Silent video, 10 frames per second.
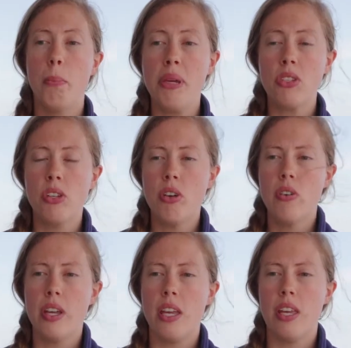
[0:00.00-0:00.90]

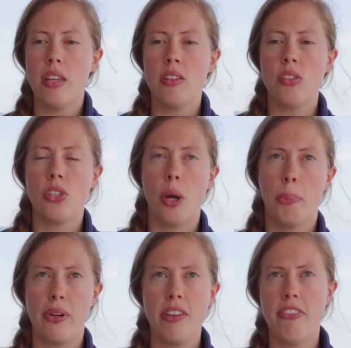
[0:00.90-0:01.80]
meso is
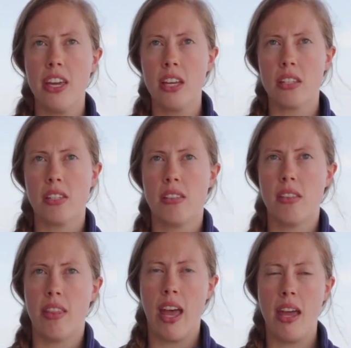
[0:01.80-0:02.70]
a
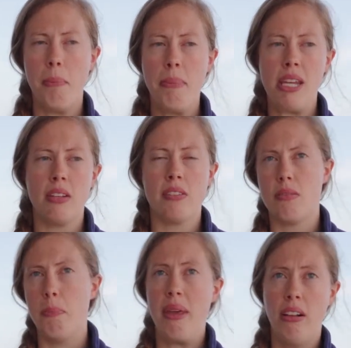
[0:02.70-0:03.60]
prefix that
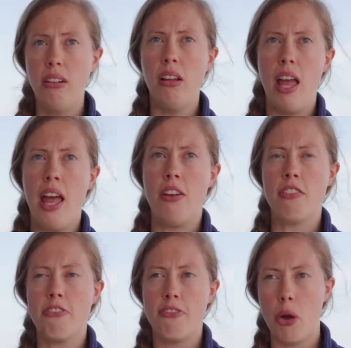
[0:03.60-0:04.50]
means middle,
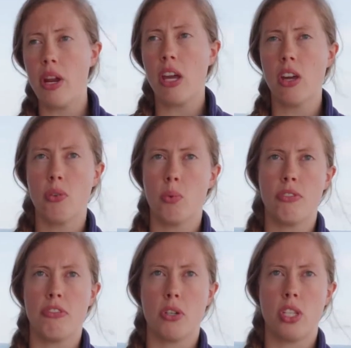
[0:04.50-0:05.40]
and photic
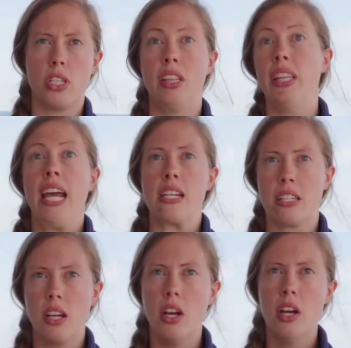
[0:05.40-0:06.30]
refers to
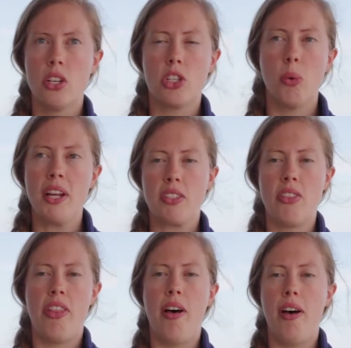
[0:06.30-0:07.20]
light. So it's
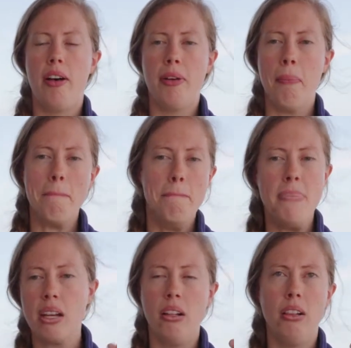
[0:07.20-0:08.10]
the
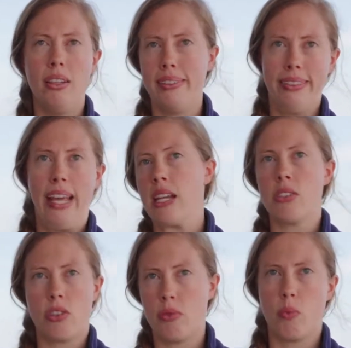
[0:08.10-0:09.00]
middle
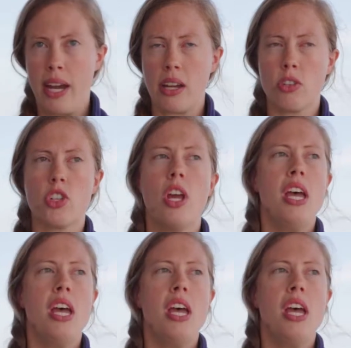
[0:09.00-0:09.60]
light range.